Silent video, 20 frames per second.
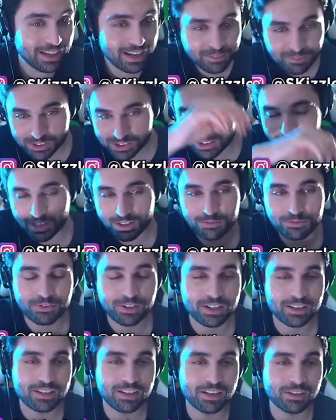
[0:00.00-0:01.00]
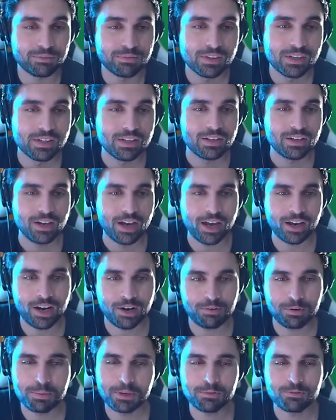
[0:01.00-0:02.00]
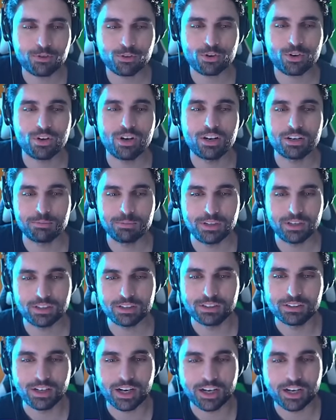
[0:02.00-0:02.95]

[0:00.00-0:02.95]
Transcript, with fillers: game, it's not a fake game. And everybody forgot about it.